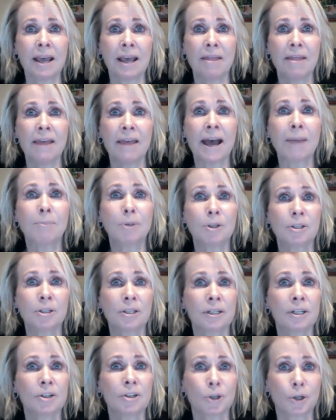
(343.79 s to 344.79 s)
that
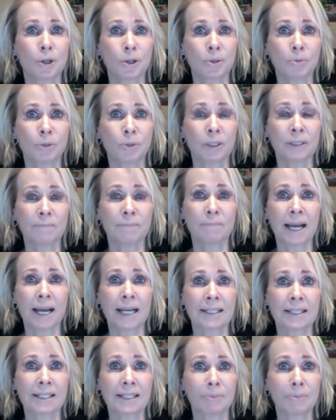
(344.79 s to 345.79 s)
person in turn will
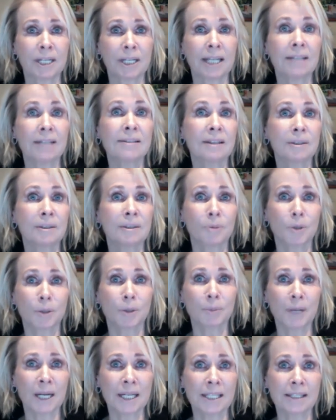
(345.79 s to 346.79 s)
impact someone else in a more
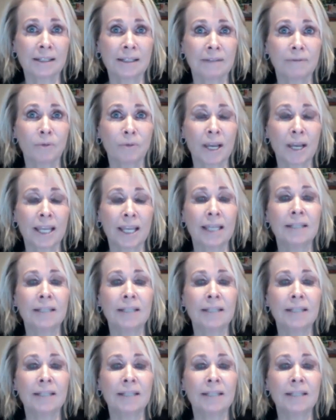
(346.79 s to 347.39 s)
positive way,